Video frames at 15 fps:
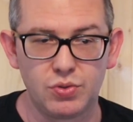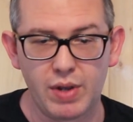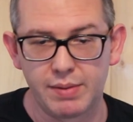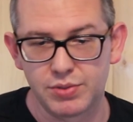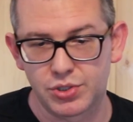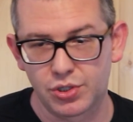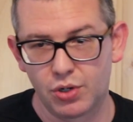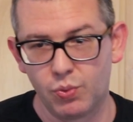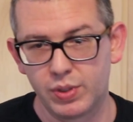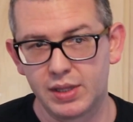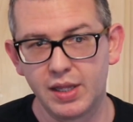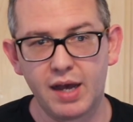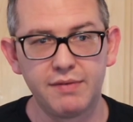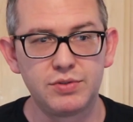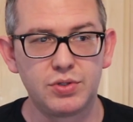who I'm sure would
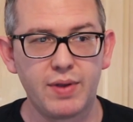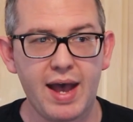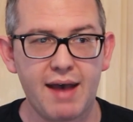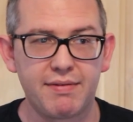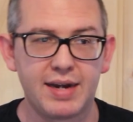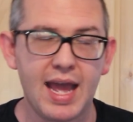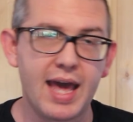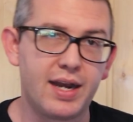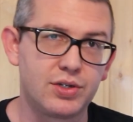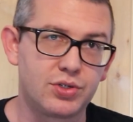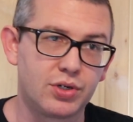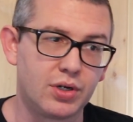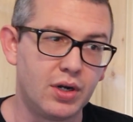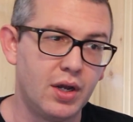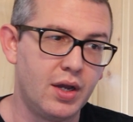love to have an
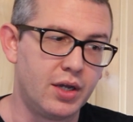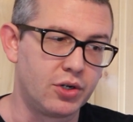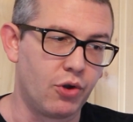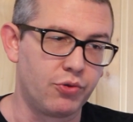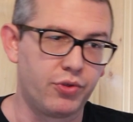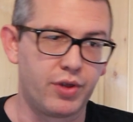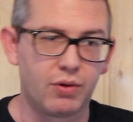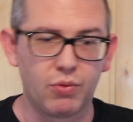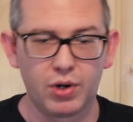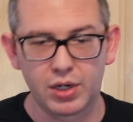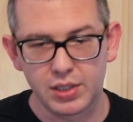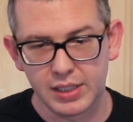editor go through their work,